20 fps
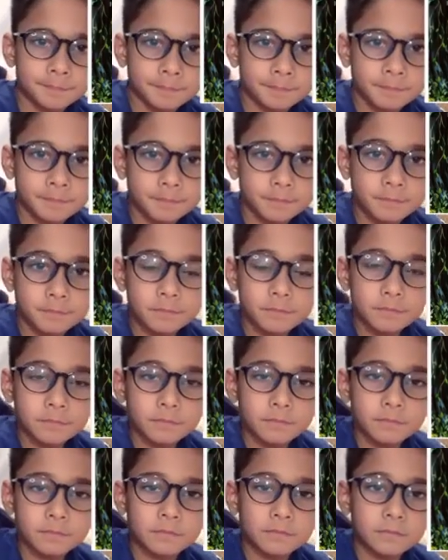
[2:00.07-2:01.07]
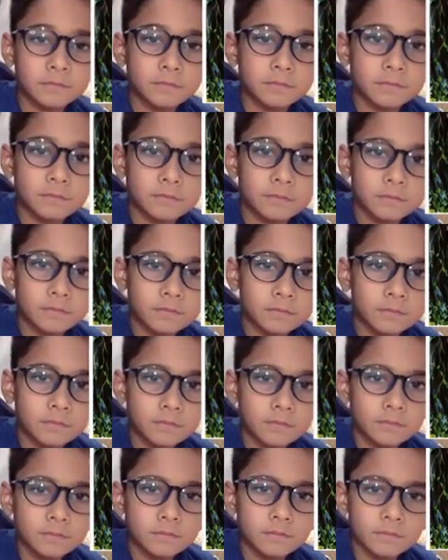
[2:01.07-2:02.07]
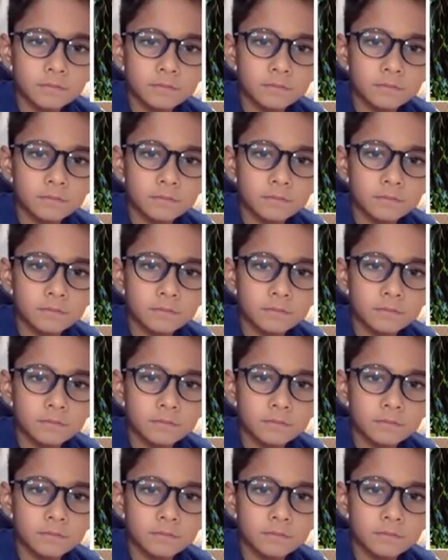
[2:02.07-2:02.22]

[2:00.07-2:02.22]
[no speech]